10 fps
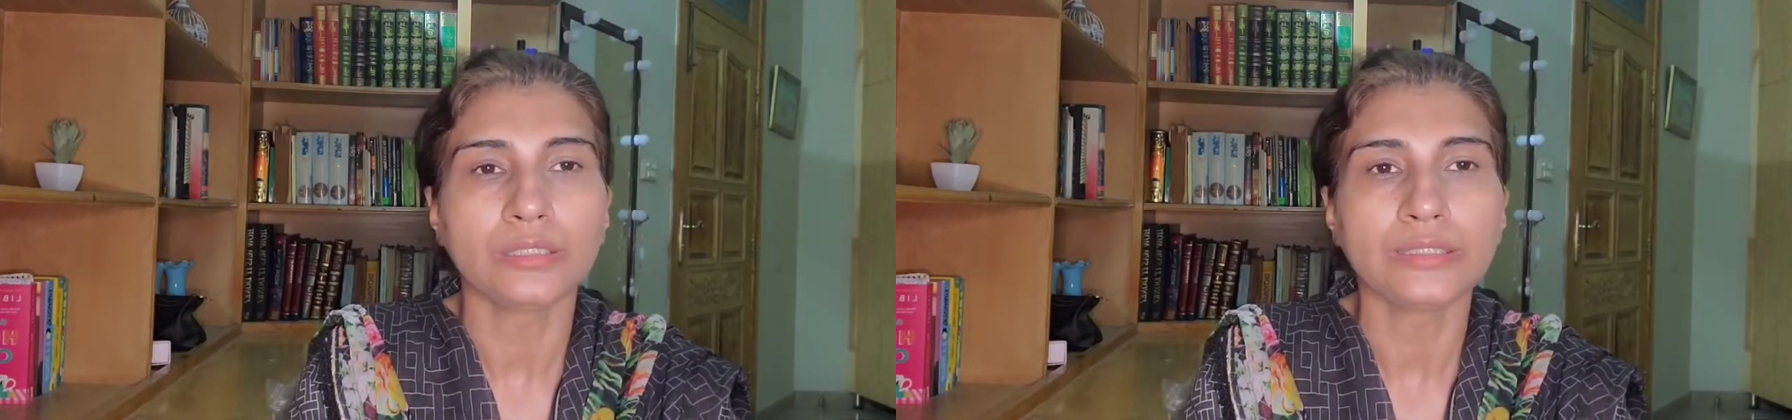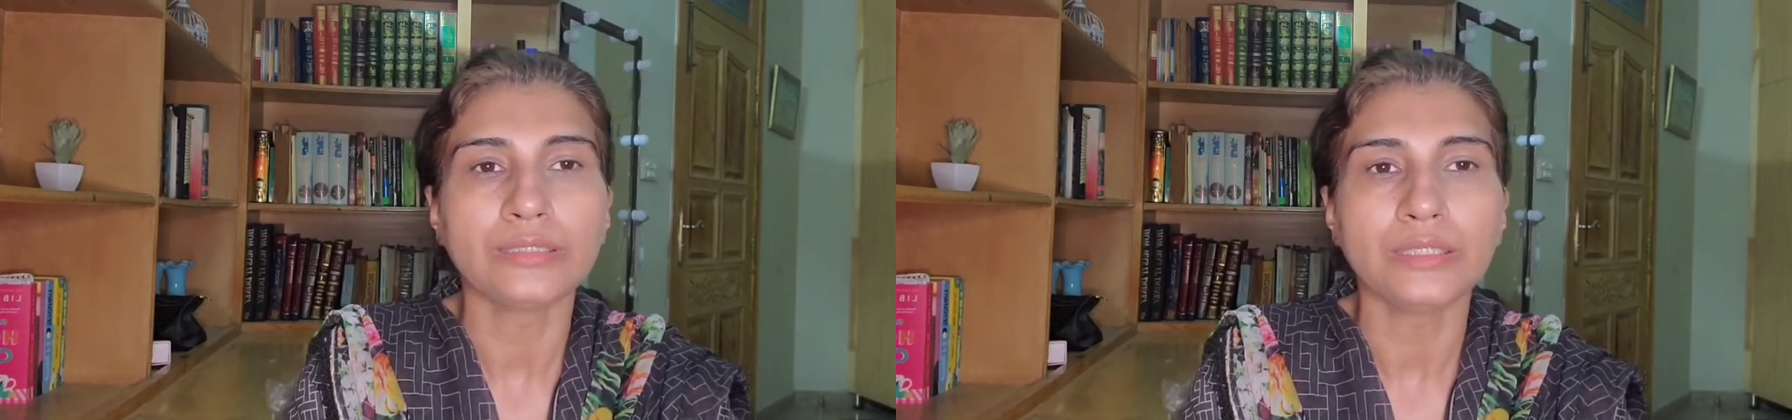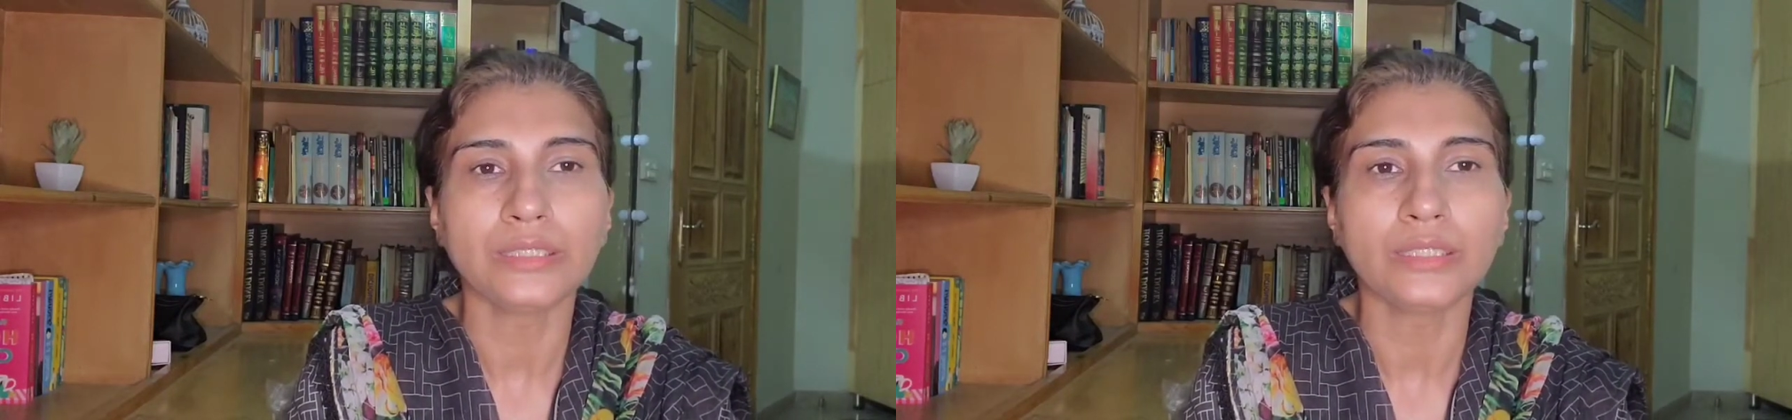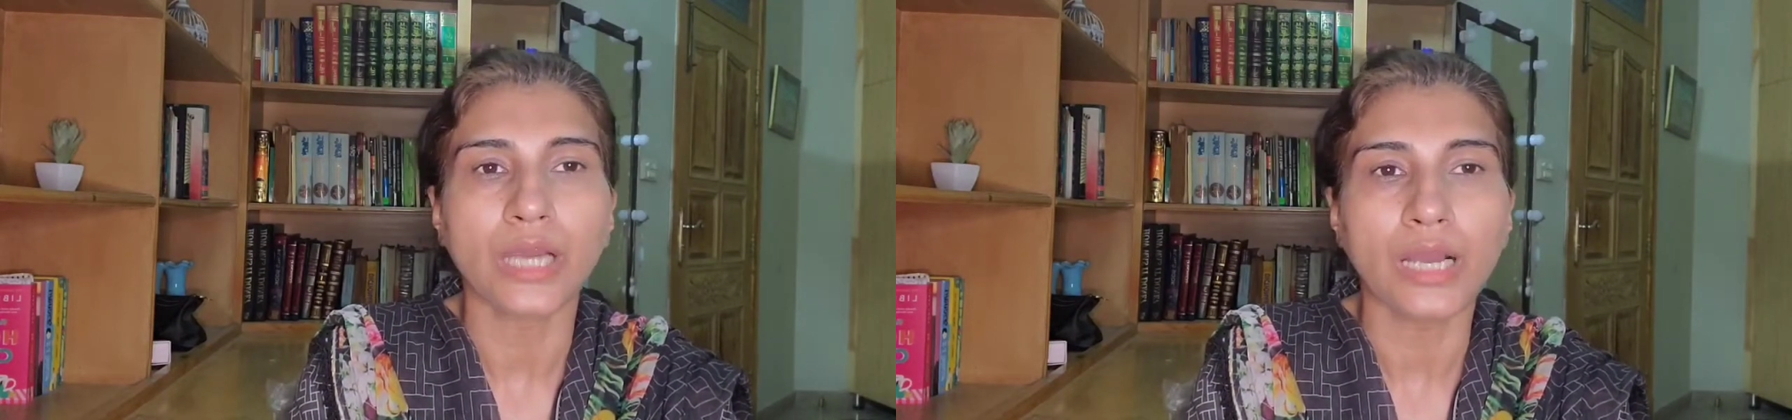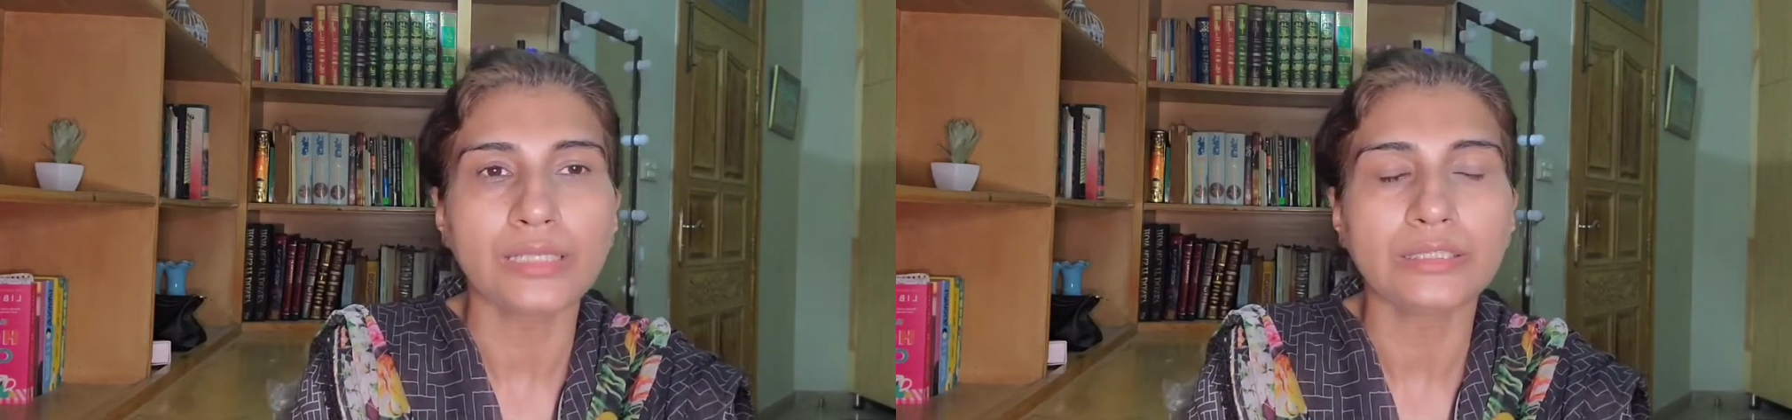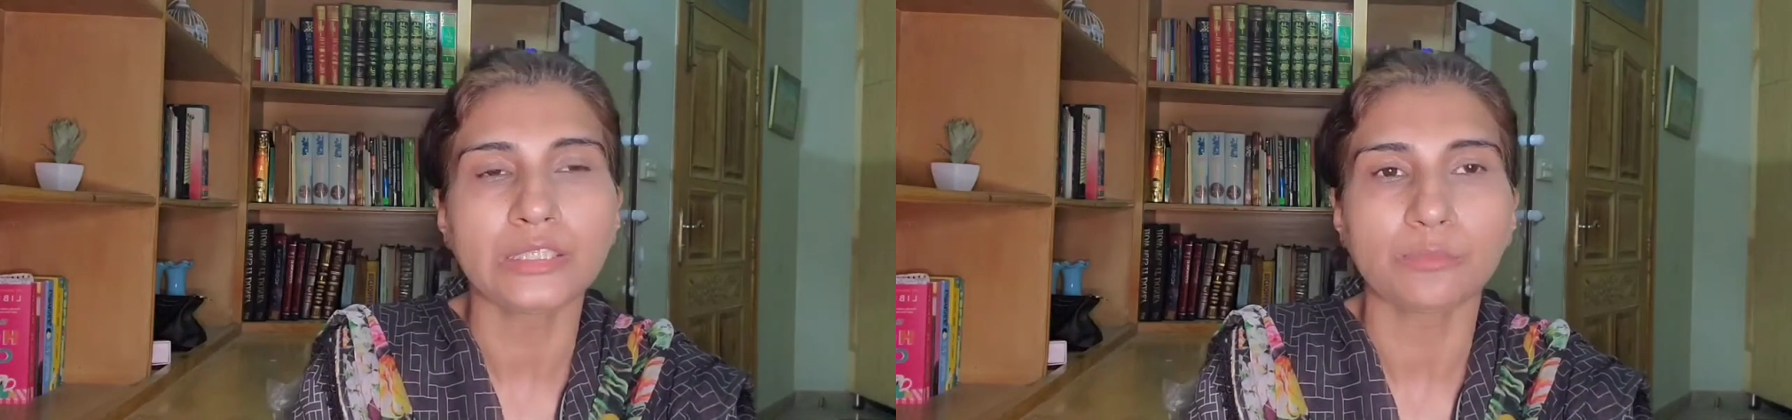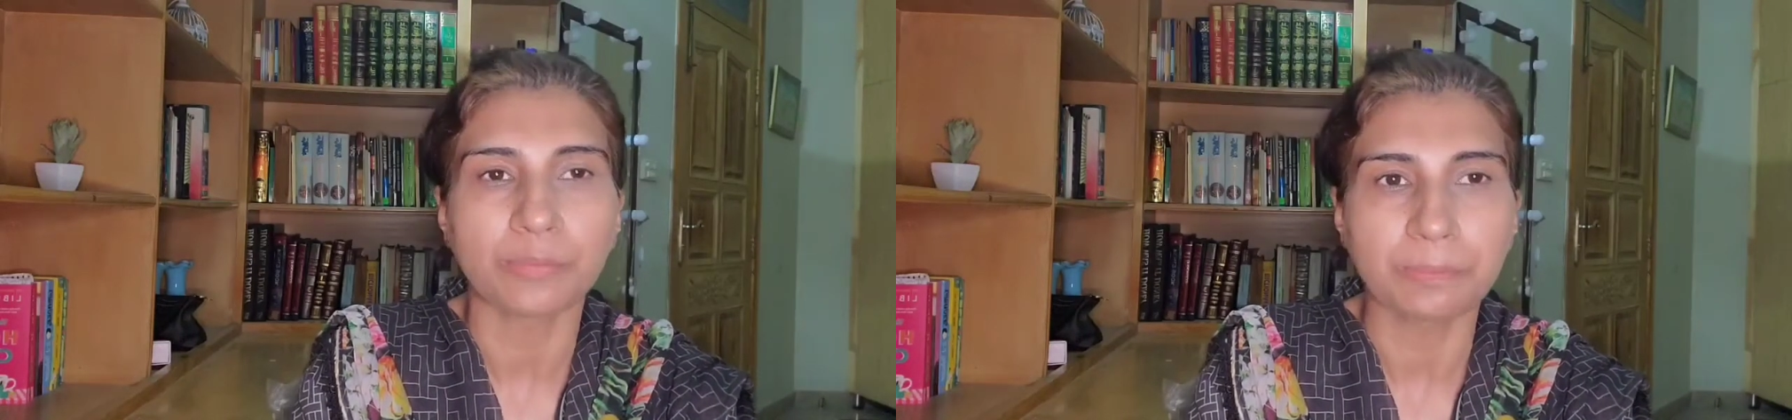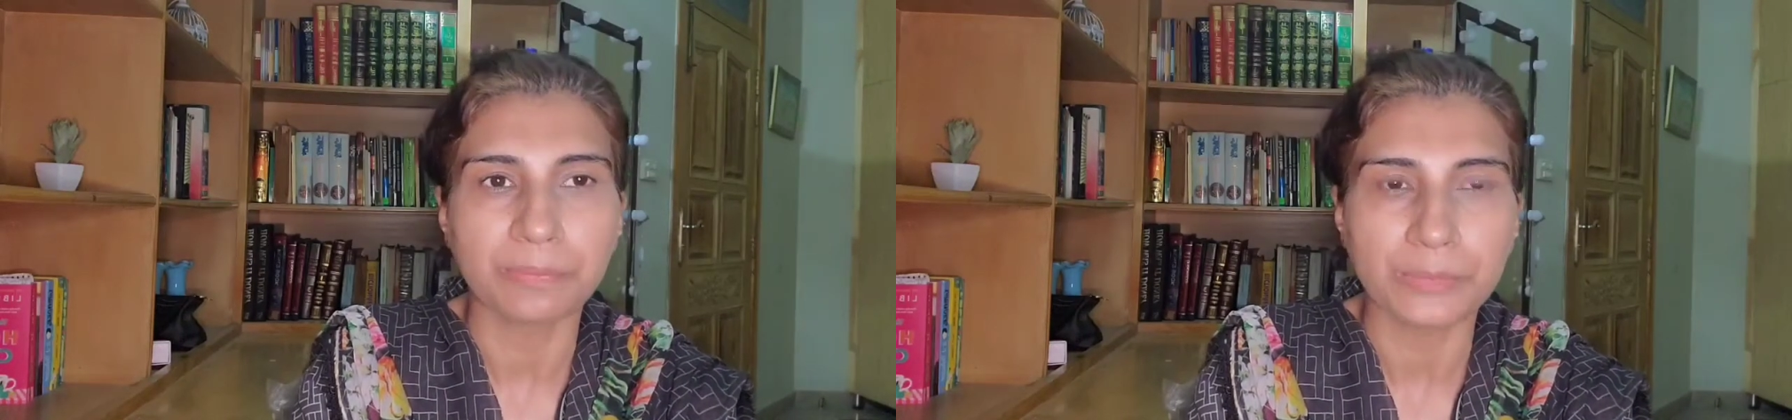in the IELTS
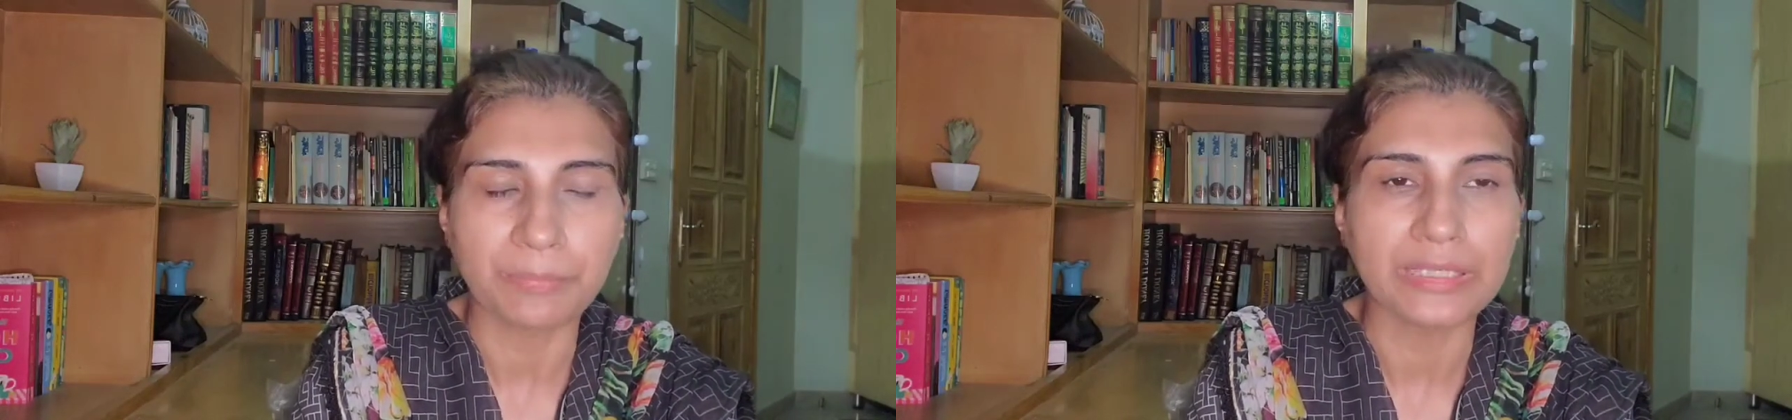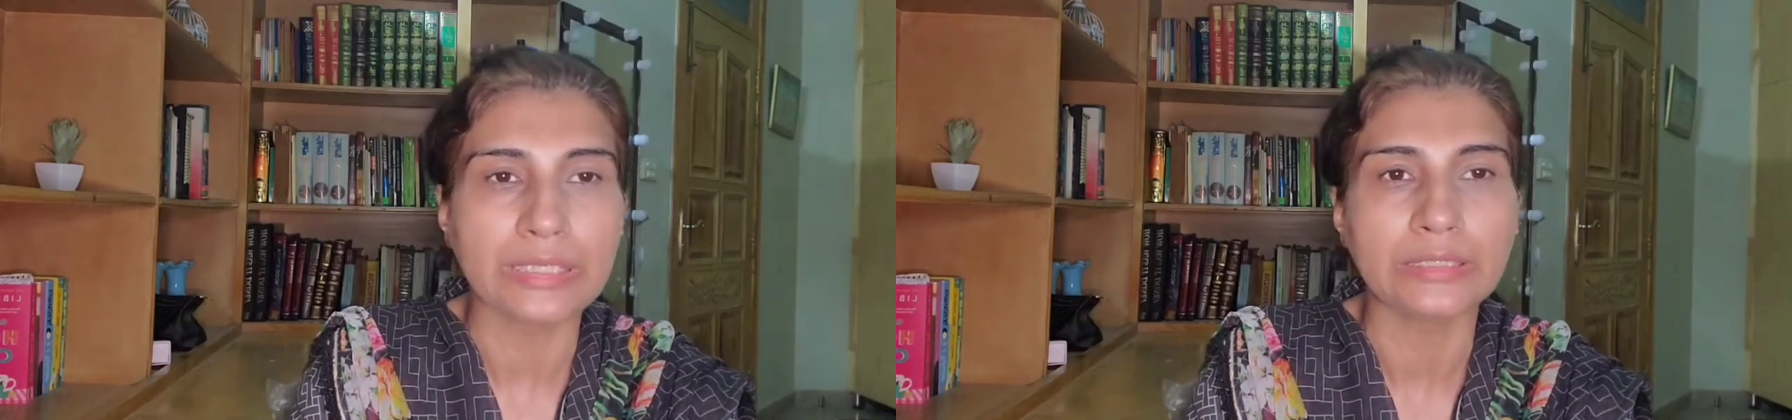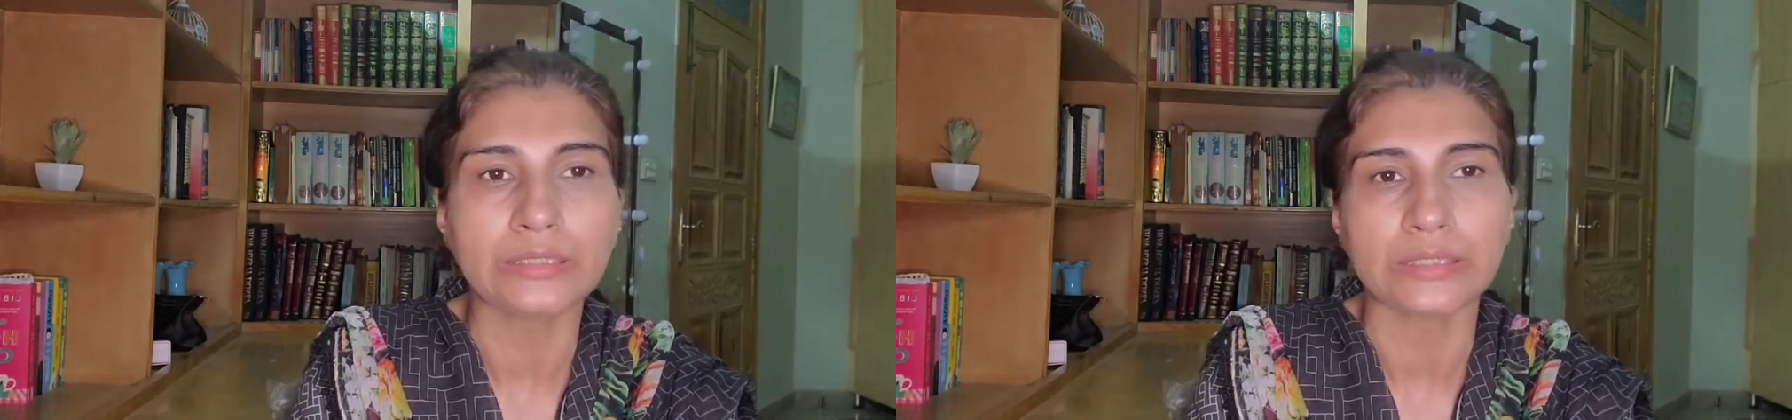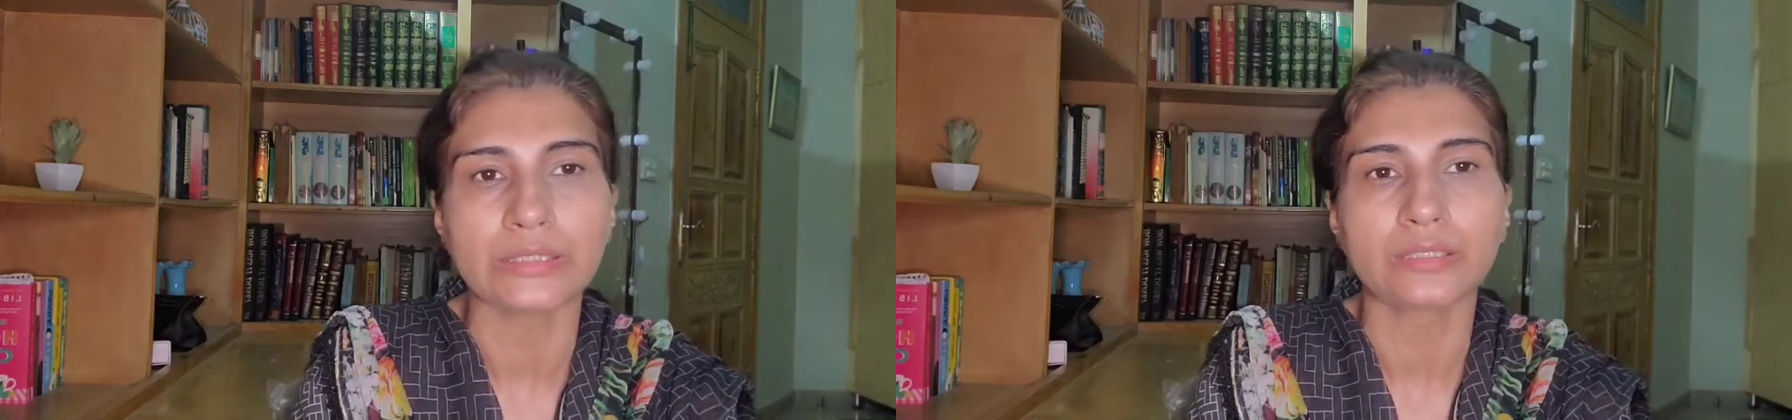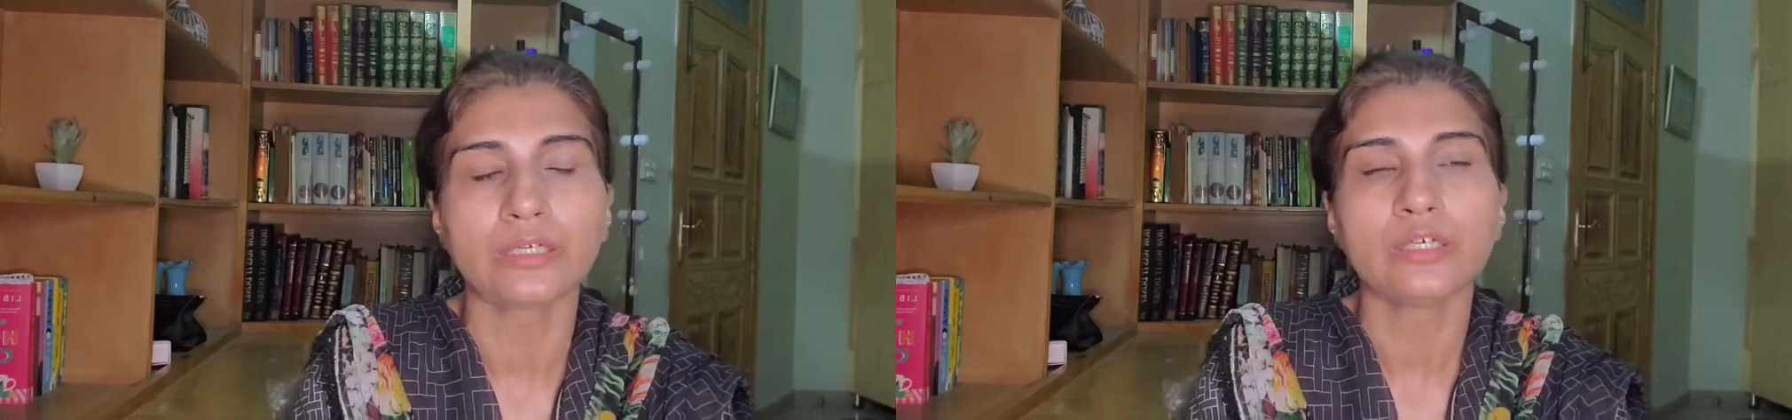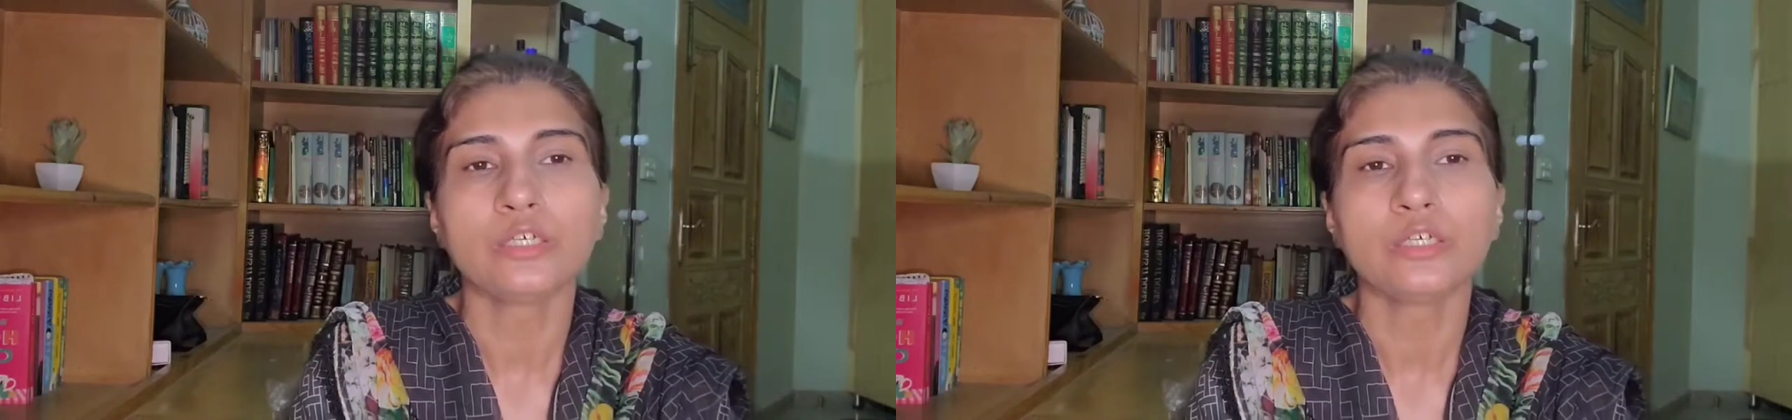speaking test.